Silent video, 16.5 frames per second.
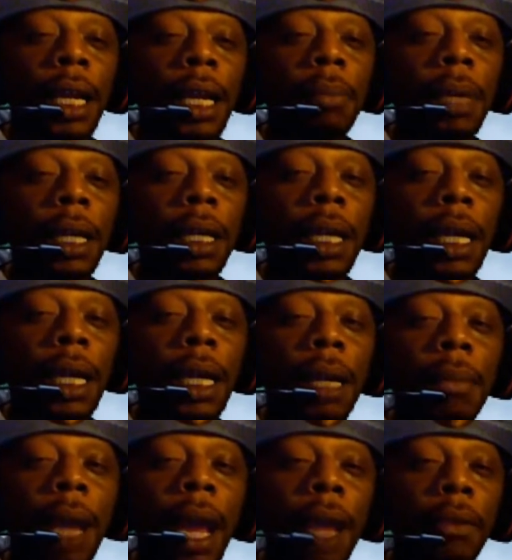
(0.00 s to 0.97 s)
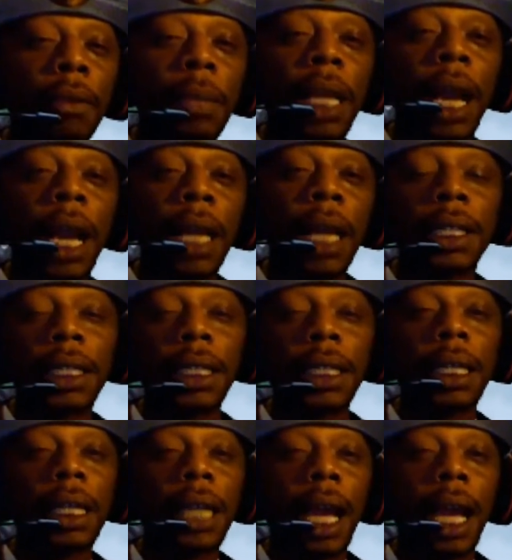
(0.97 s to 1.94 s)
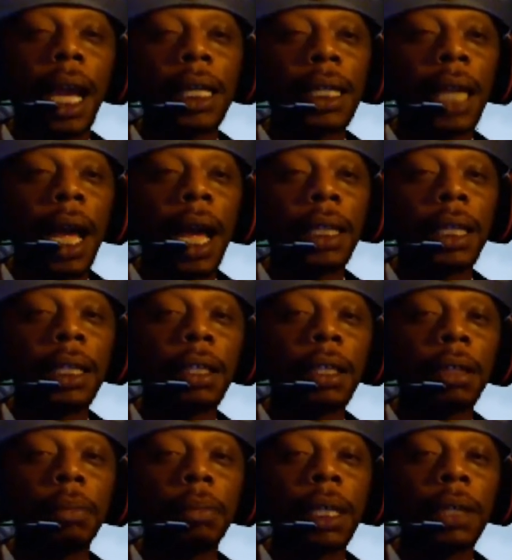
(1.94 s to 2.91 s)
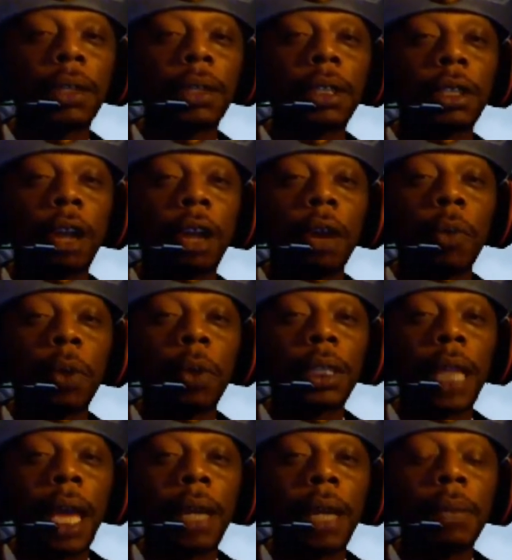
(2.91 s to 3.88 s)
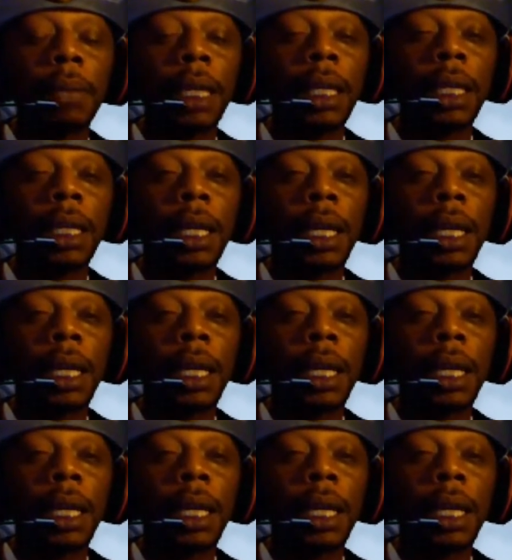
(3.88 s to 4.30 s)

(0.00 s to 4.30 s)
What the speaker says: But I have to be honest, it kind of knocked a little bit of the Star Wars out of me.